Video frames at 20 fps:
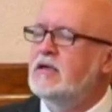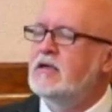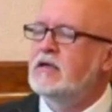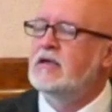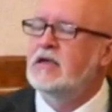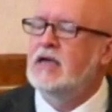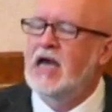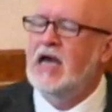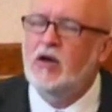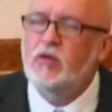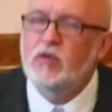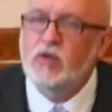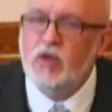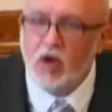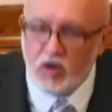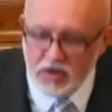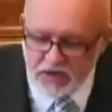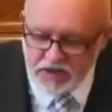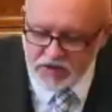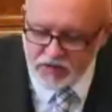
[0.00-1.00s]
how
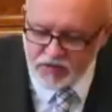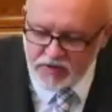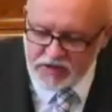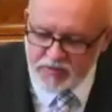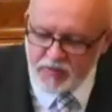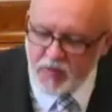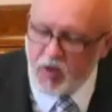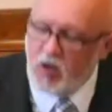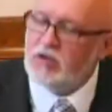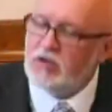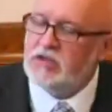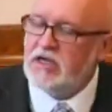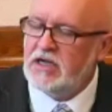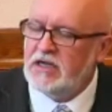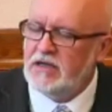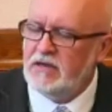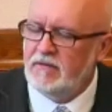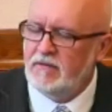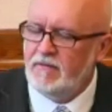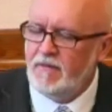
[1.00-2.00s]
God is responding,
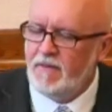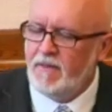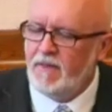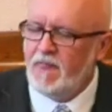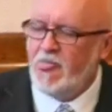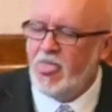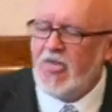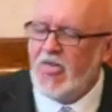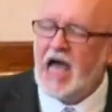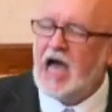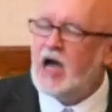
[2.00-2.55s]
how